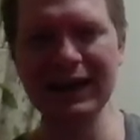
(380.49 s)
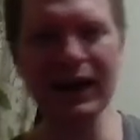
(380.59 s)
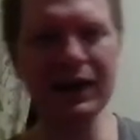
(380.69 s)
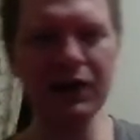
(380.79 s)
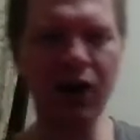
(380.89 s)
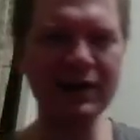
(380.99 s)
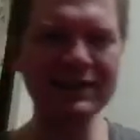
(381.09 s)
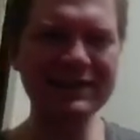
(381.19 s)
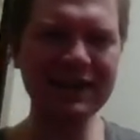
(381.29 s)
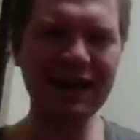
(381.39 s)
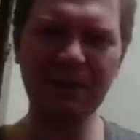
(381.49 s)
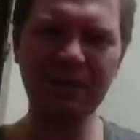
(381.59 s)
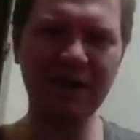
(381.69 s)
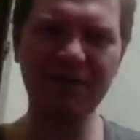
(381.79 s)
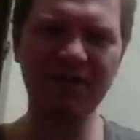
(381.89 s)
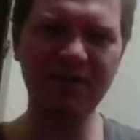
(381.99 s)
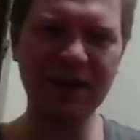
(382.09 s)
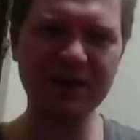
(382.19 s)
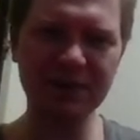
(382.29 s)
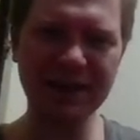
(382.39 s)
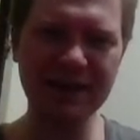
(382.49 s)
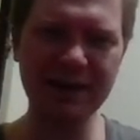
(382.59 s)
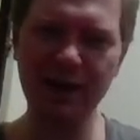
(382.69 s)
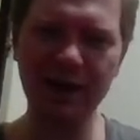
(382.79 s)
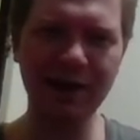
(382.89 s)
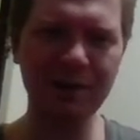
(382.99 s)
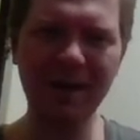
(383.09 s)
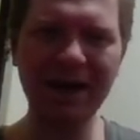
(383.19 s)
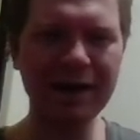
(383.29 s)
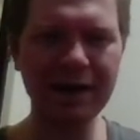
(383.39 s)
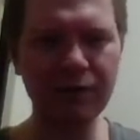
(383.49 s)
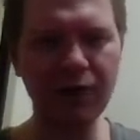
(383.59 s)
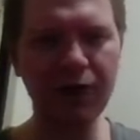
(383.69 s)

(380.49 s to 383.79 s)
And honestly, I'm not factoring in the making it a